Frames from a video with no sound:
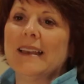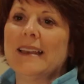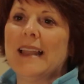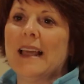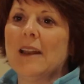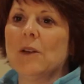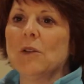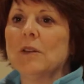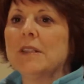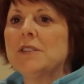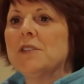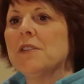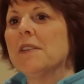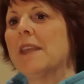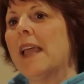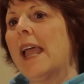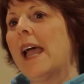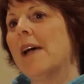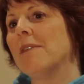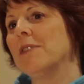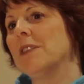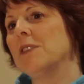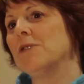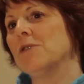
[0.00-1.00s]
Not only do they
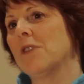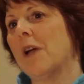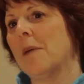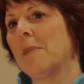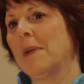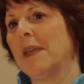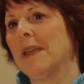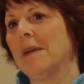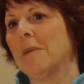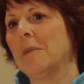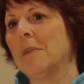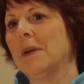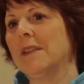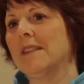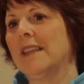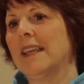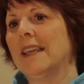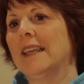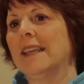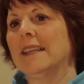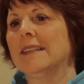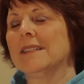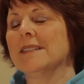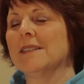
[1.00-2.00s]
have the drumming, but they
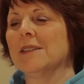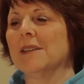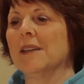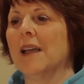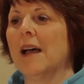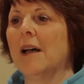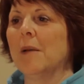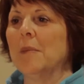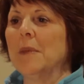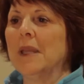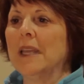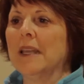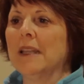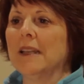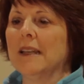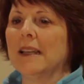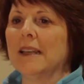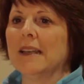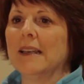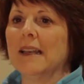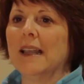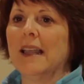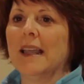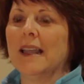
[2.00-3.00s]
get to come in
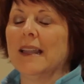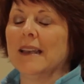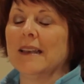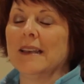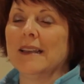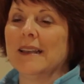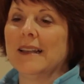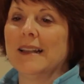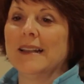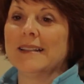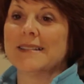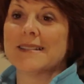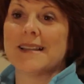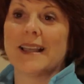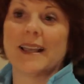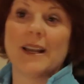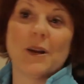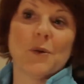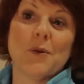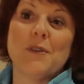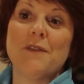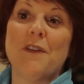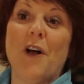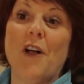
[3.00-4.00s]
and, and it's like
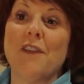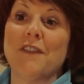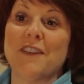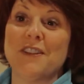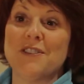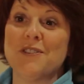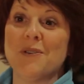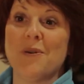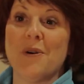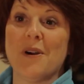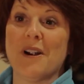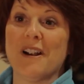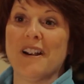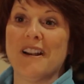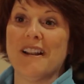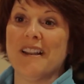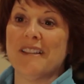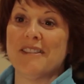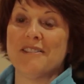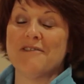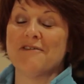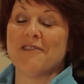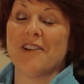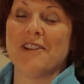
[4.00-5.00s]
a revolving door
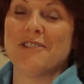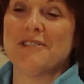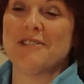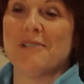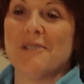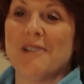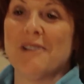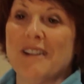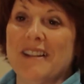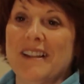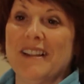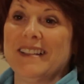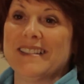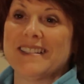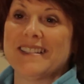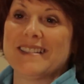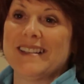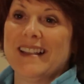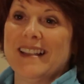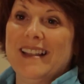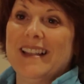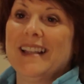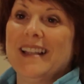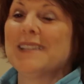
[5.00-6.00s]
and the front door. It's,
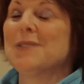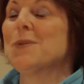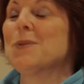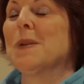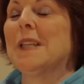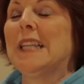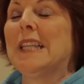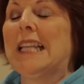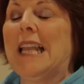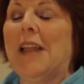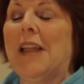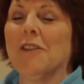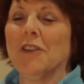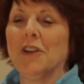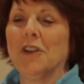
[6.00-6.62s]
it's really never